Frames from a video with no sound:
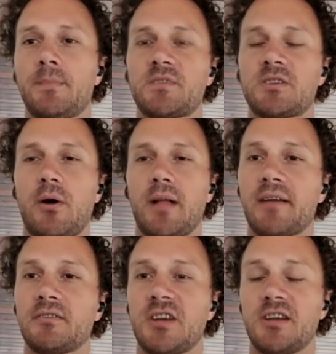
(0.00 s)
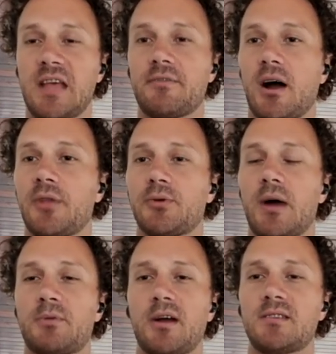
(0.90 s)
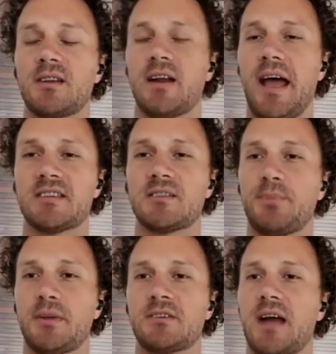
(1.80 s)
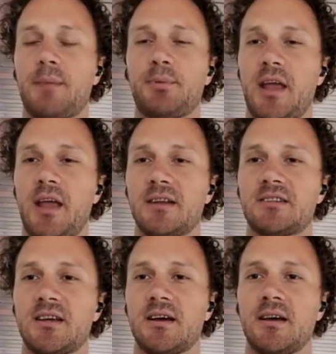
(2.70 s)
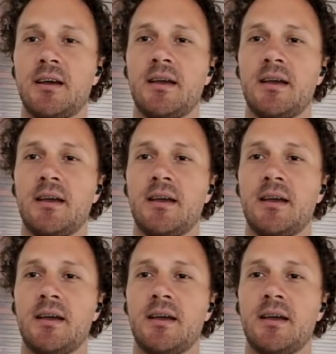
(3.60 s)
So a lot of chains have gone through upgrades, and it hasn't been complicated to